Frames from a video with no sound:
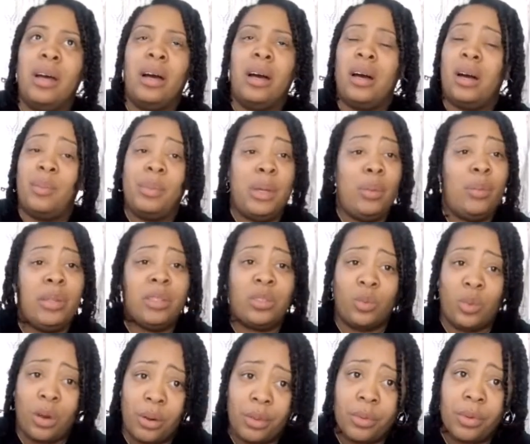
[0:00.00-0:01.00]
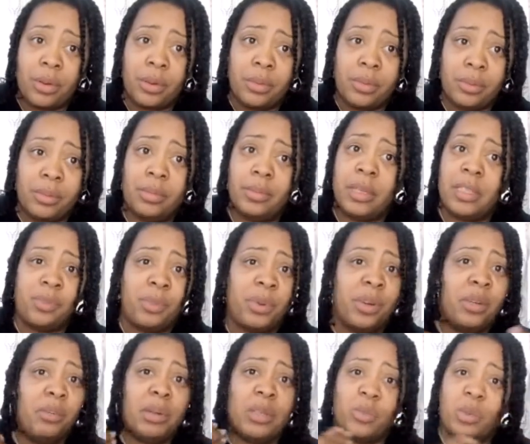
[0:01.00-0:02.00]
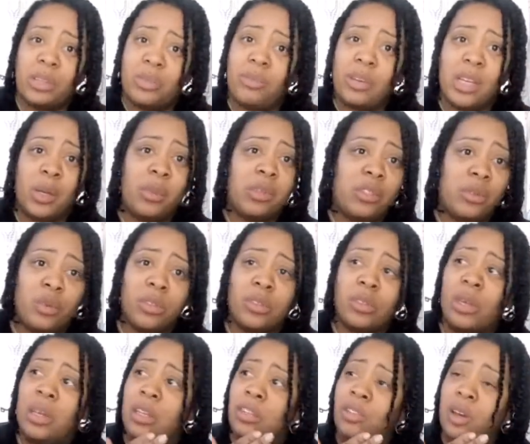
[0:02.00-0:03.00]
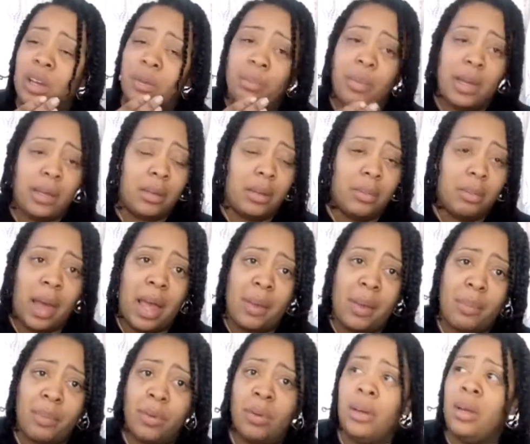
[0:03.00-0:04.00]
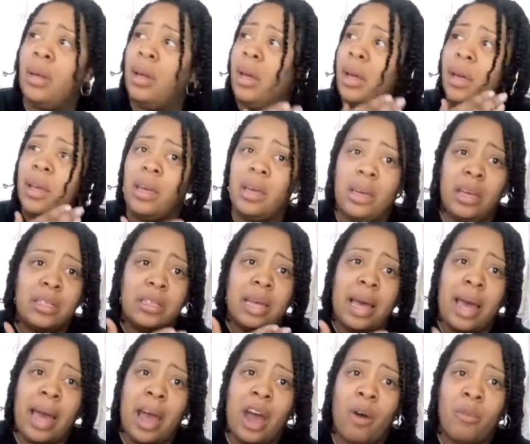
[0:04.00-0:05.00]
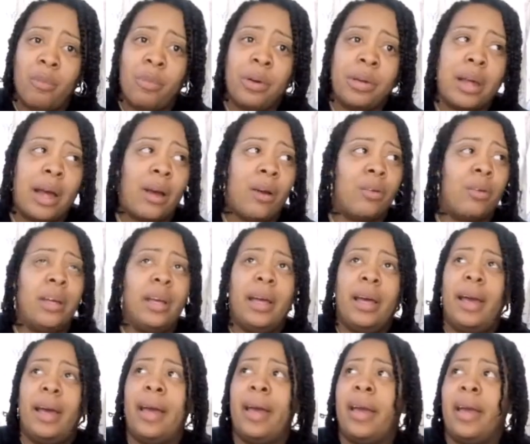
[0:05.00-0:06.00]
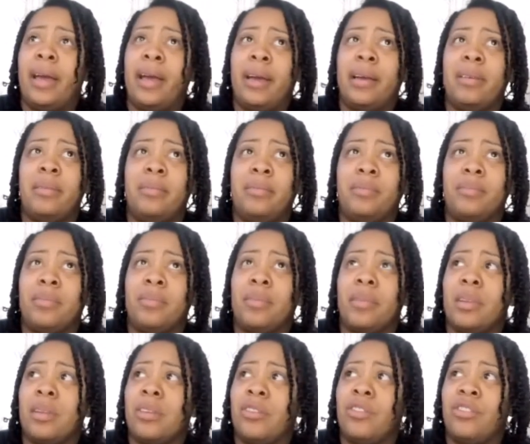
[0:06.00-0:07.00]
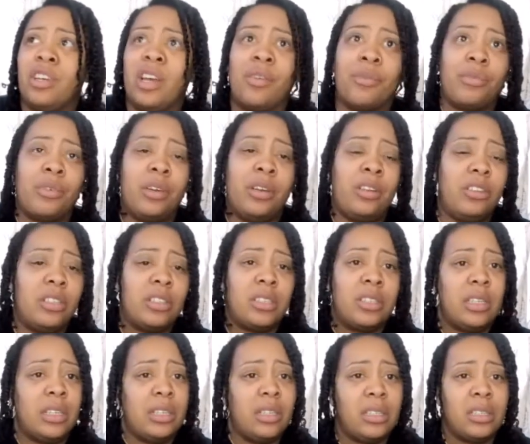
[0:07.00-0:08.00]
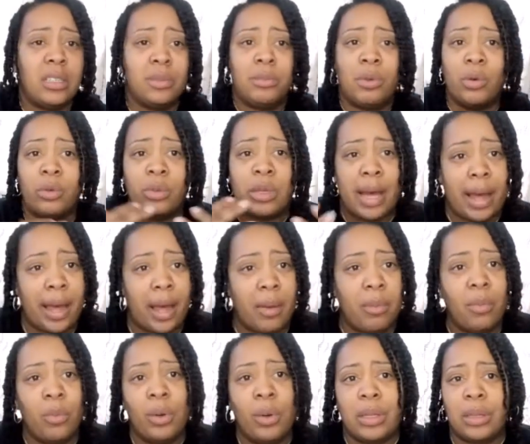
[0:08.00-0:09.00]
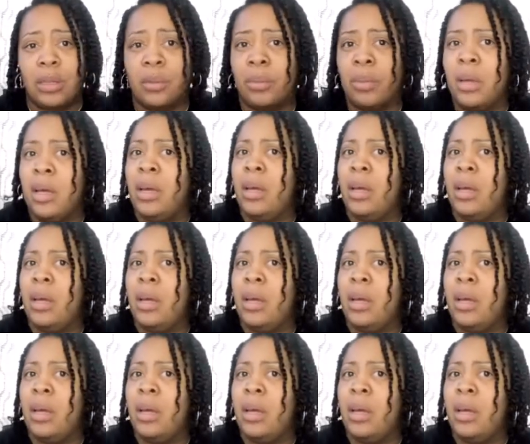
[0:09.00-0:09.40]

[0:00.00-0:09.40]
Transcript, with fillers: Um, he went to work. That's pretty much what the fuck he was doing. So he can try to make their paper and get his album put out. And Jeffrey just needed some more time with him.